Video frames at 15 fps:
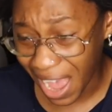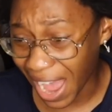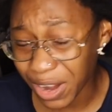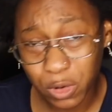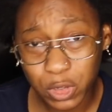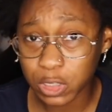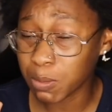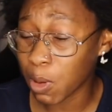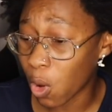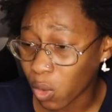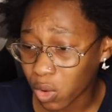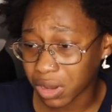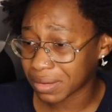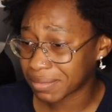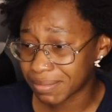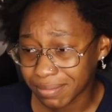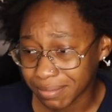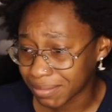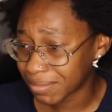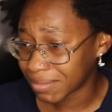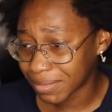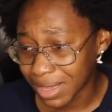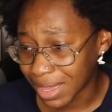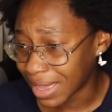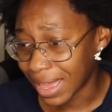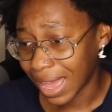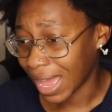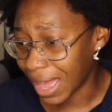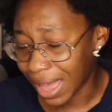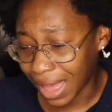I don't smoke.
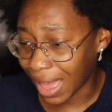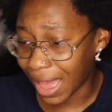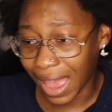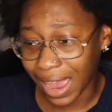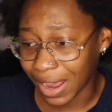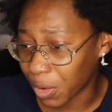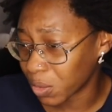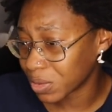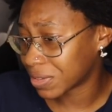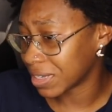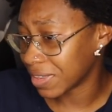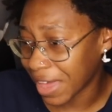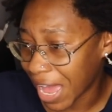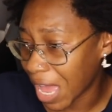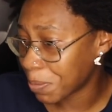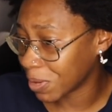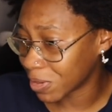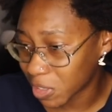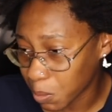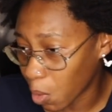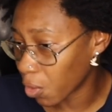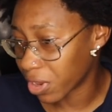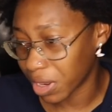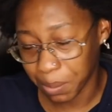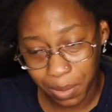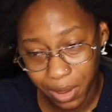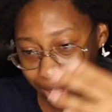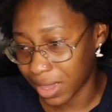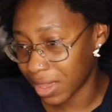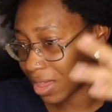I don't see the hype in smoking,
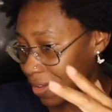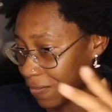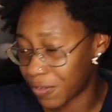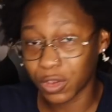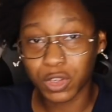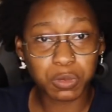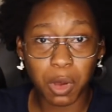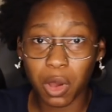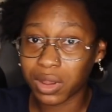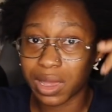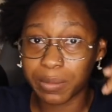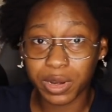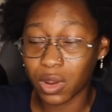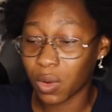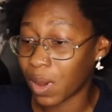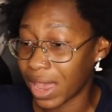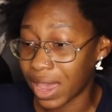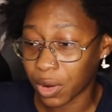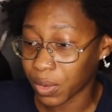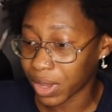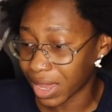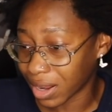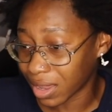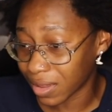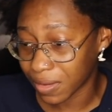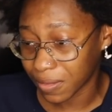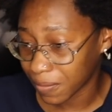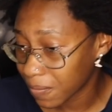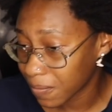but if you smoke, let me know why. I don't get it.